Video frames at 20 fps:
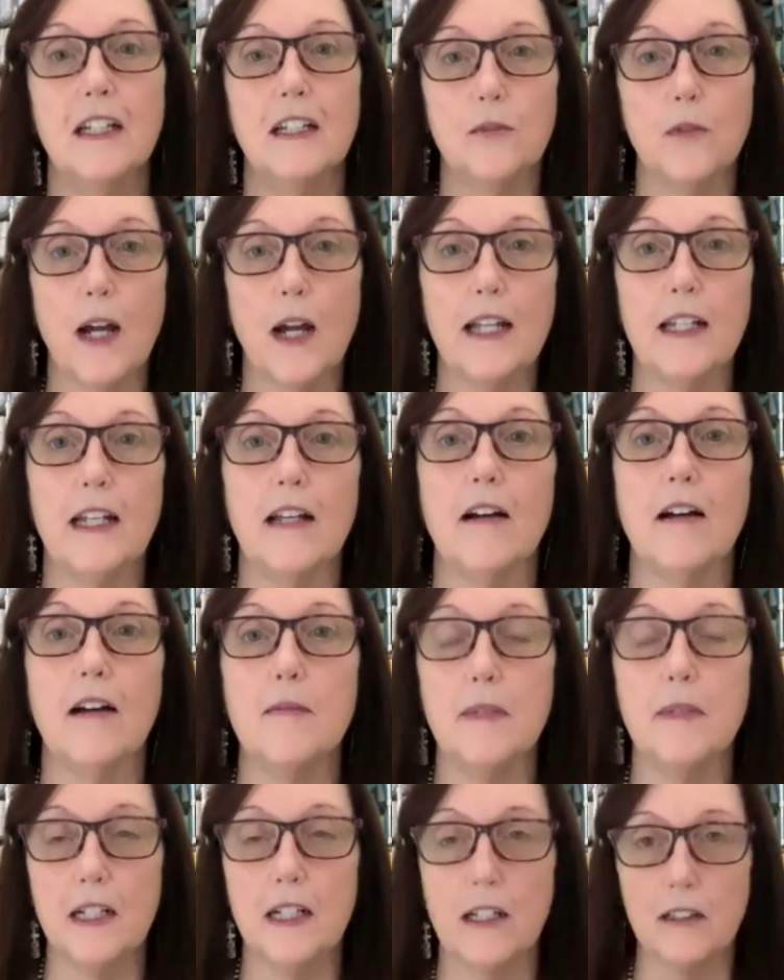right now I'm
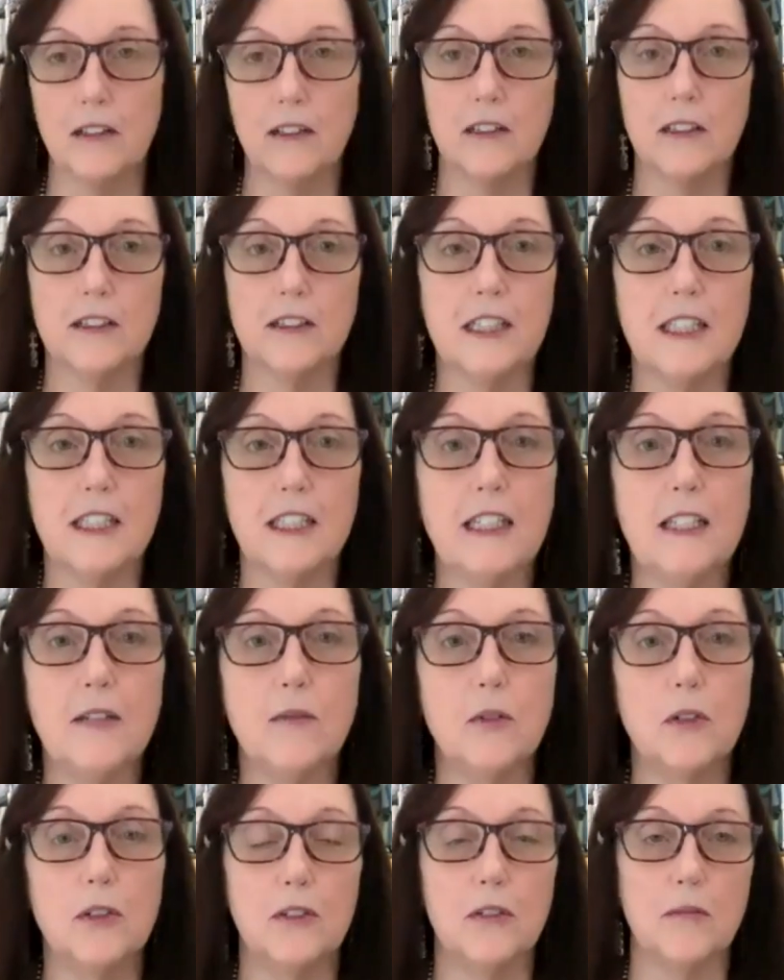in a little teeny
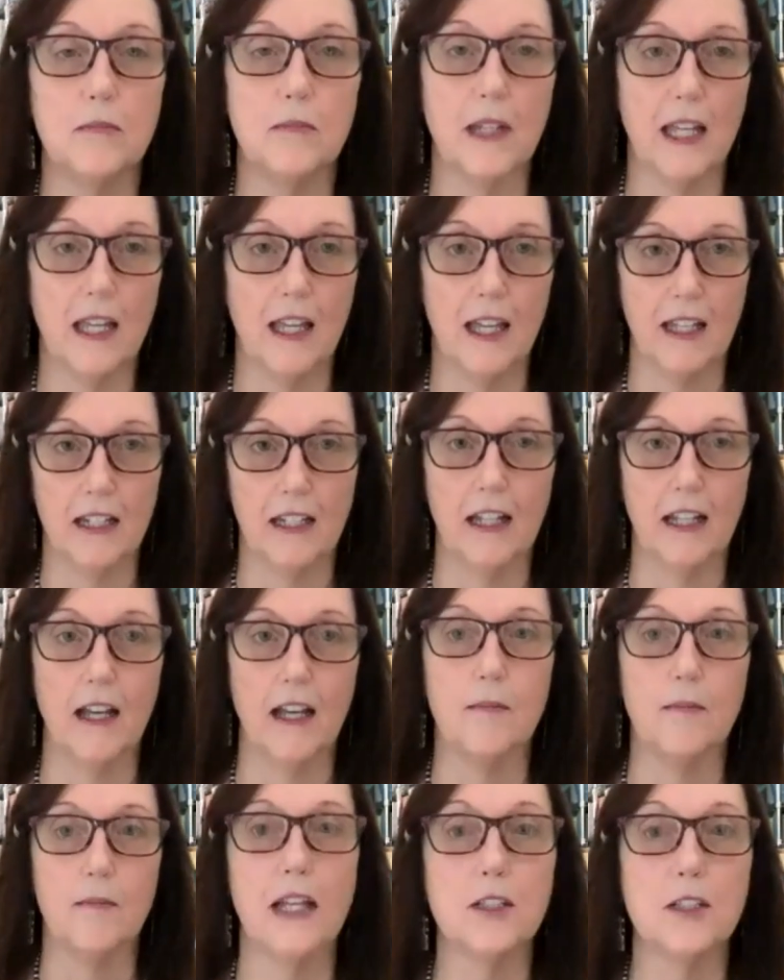room and
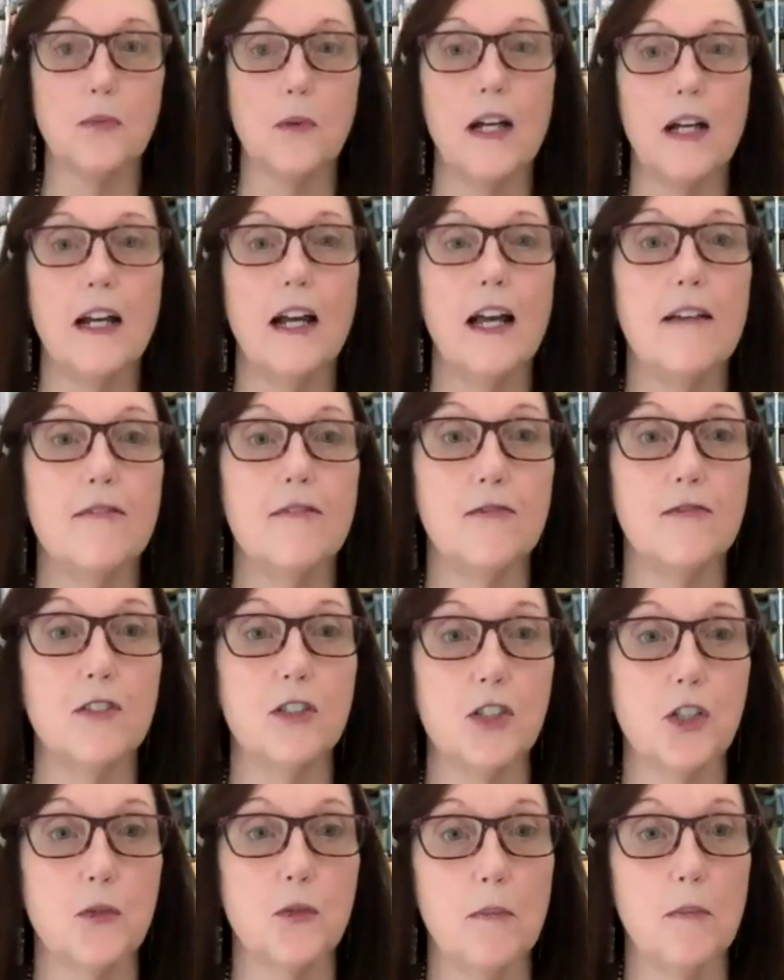um, that's why I have the
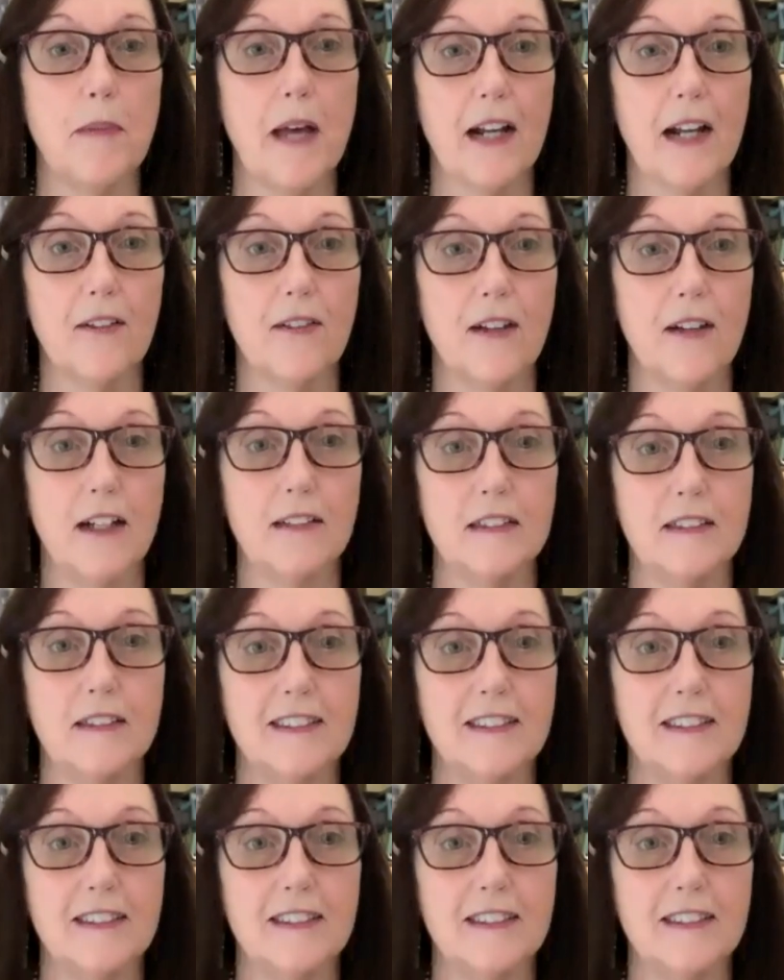virtual background.